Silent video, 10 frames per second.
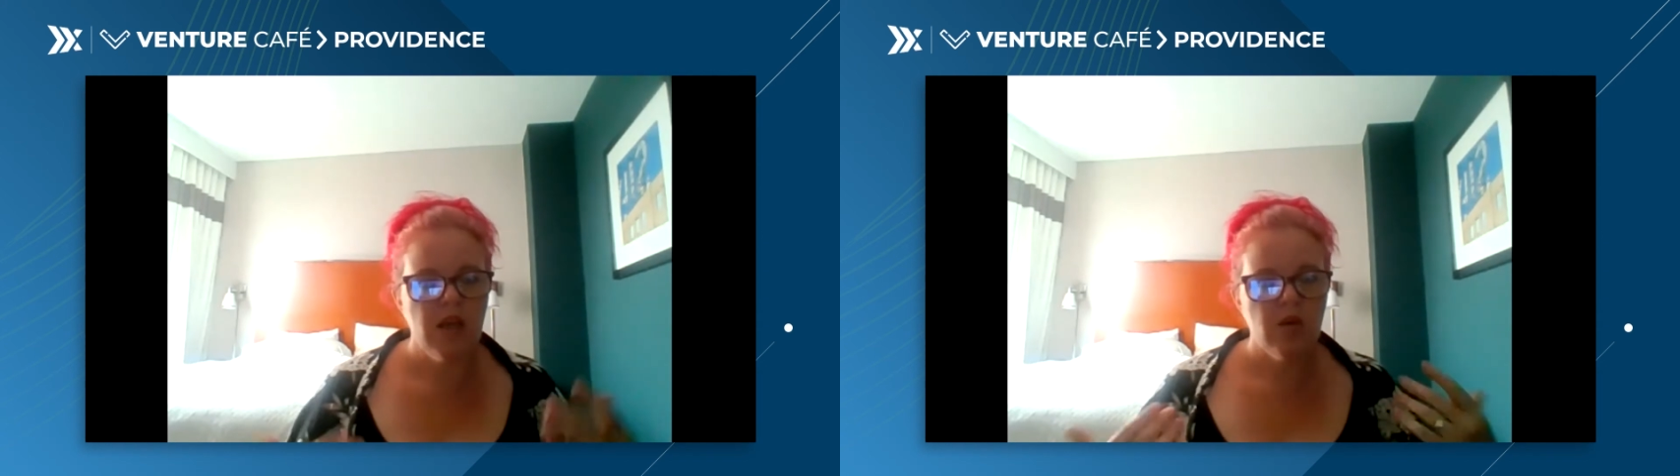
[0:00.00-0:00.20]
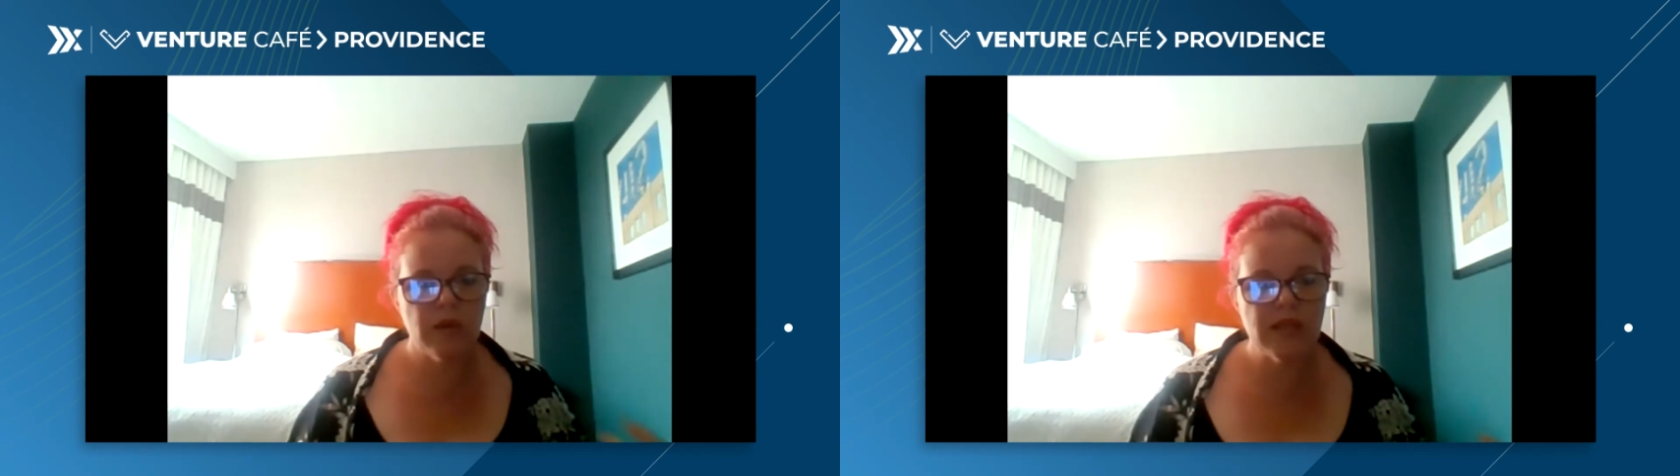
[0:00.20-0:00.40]

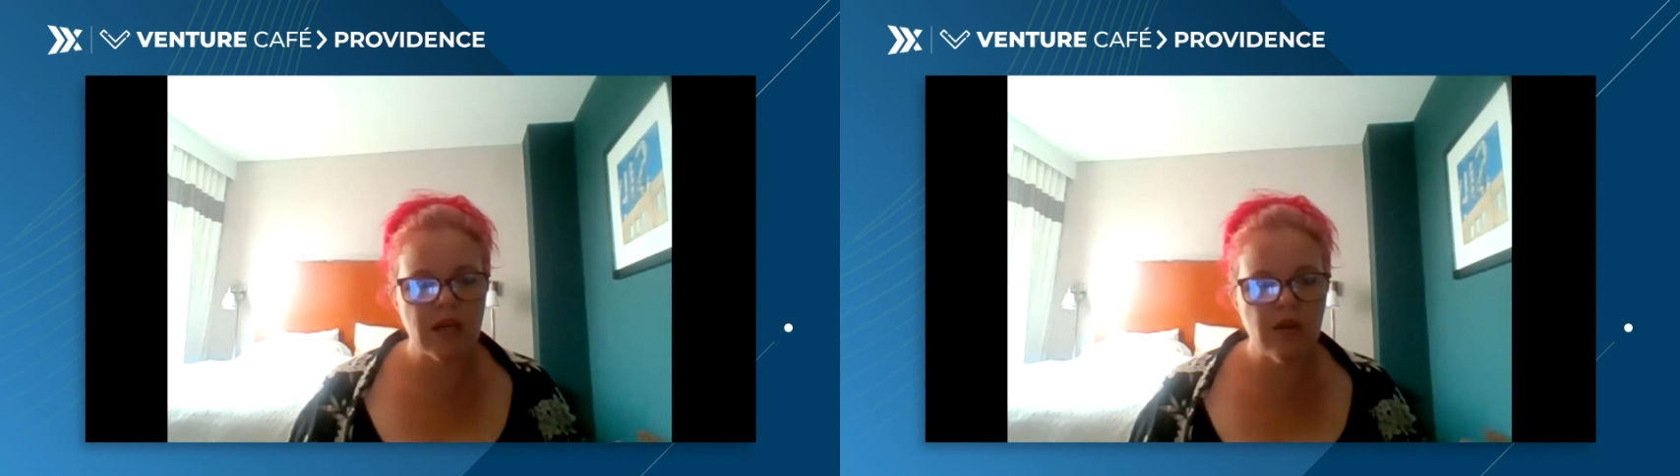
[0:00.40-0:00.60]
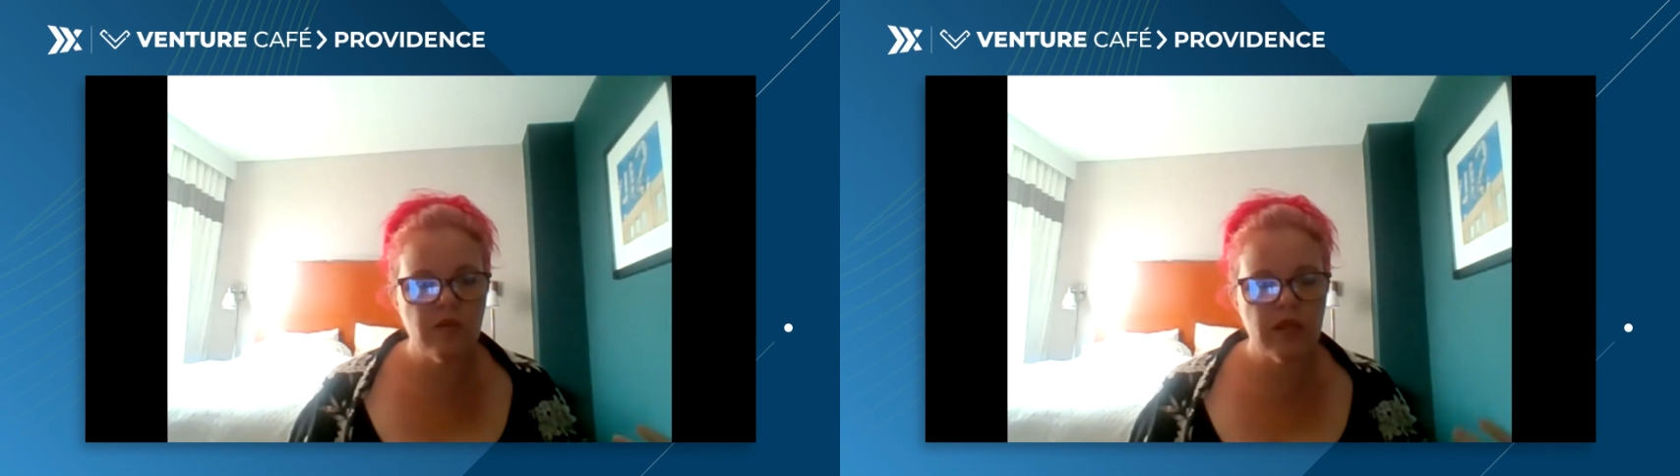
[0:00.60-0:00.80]

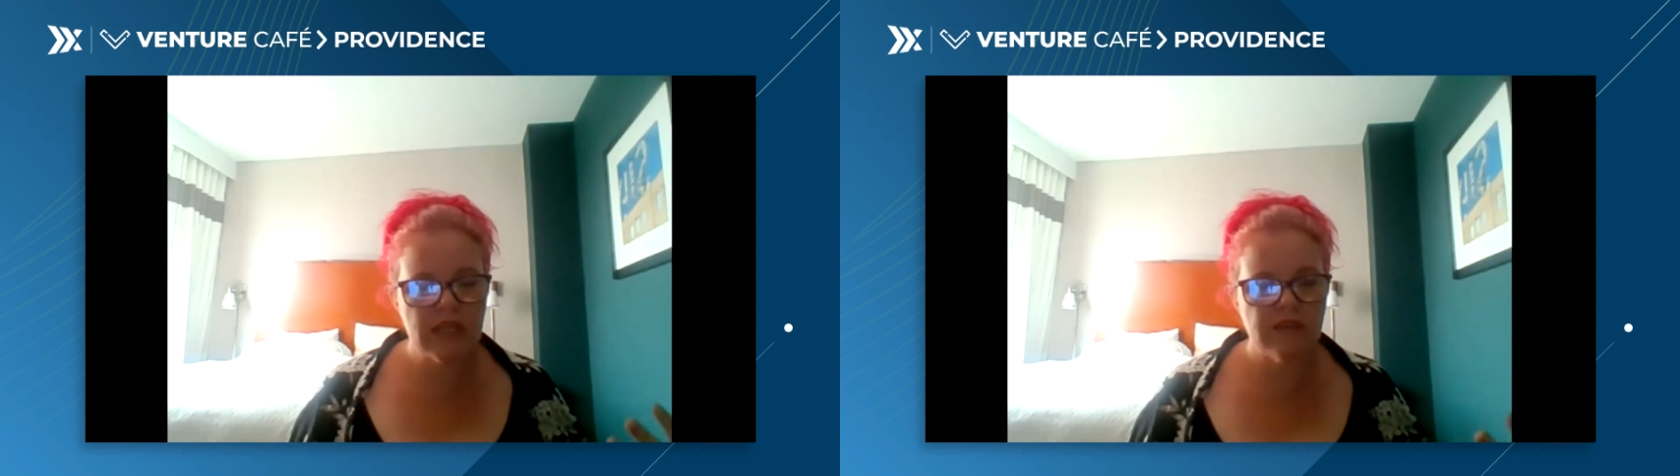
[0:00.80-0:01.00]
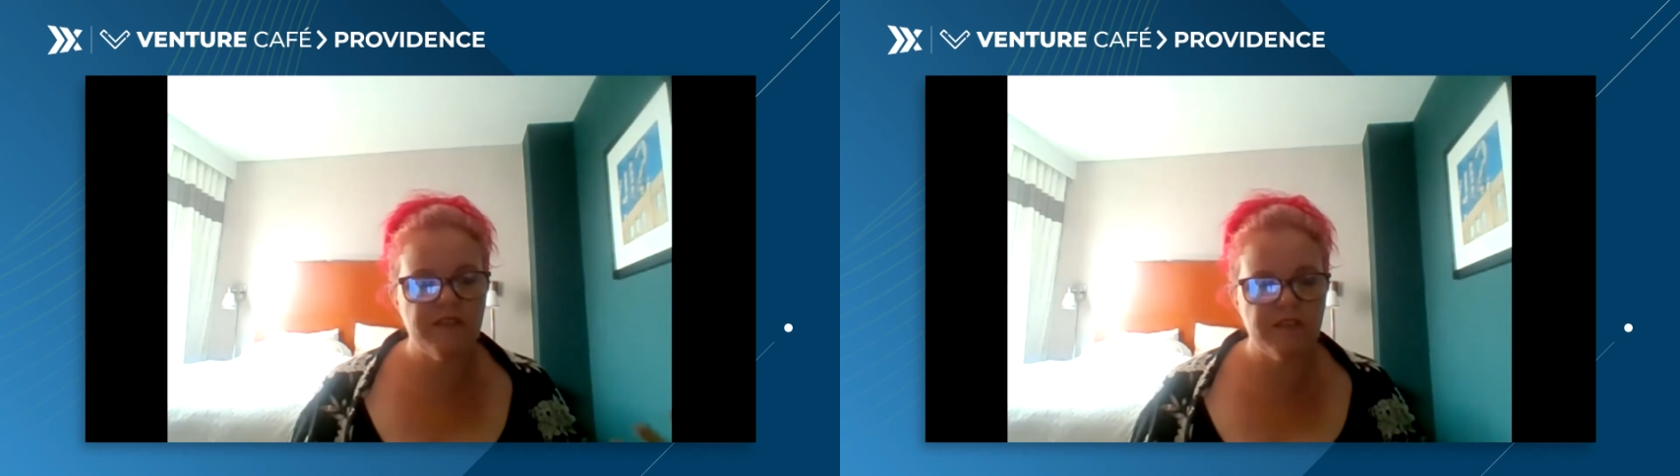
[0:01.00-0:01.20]
without
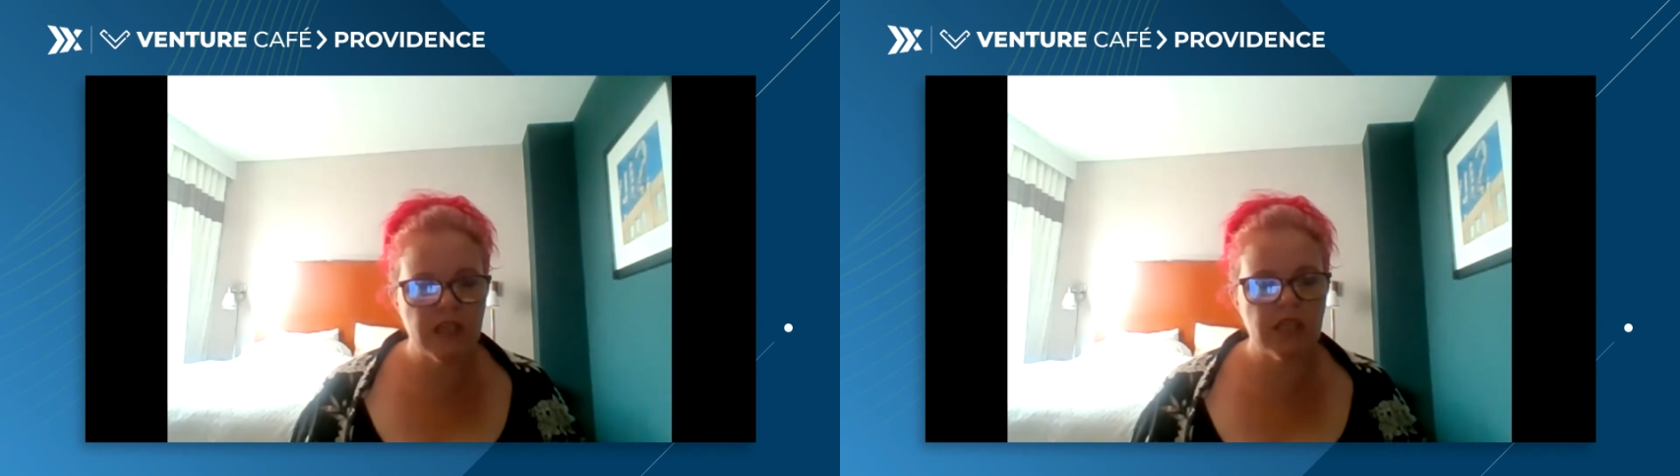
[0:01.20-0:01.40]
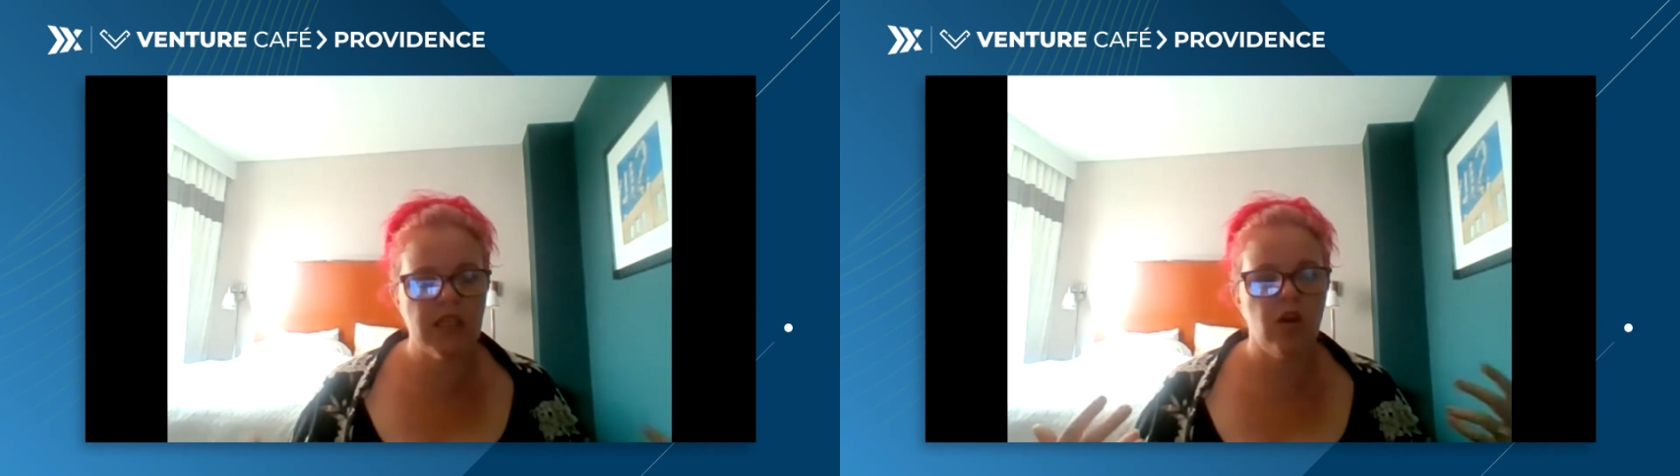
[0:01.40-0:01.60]
it
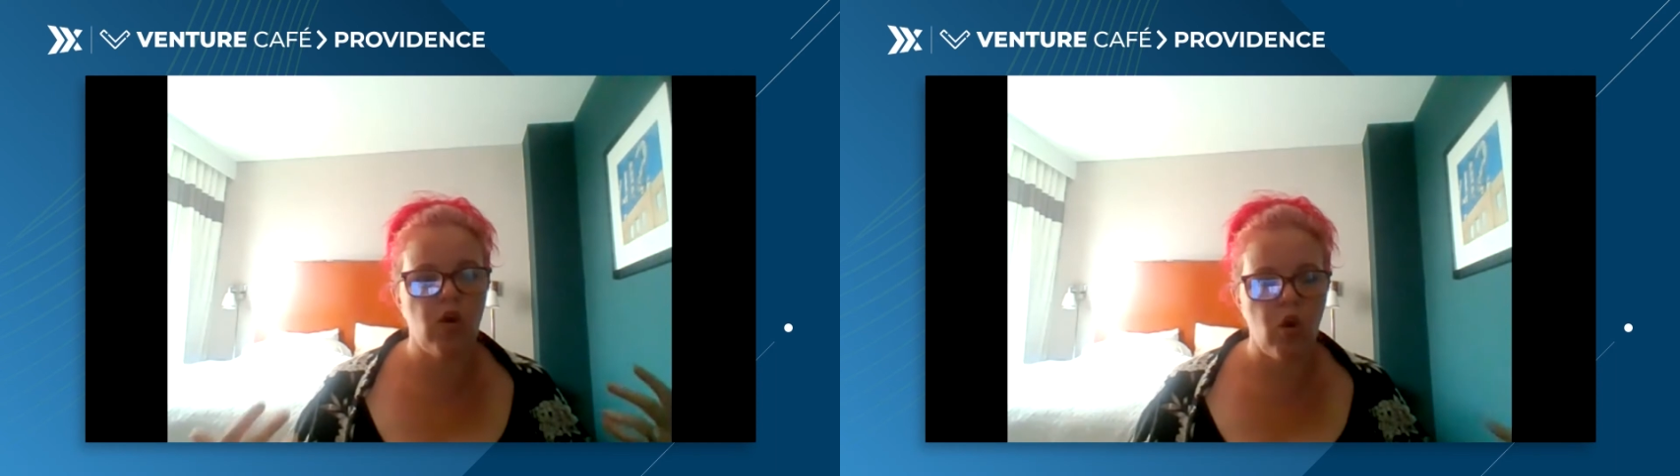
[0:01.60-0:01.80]
feeling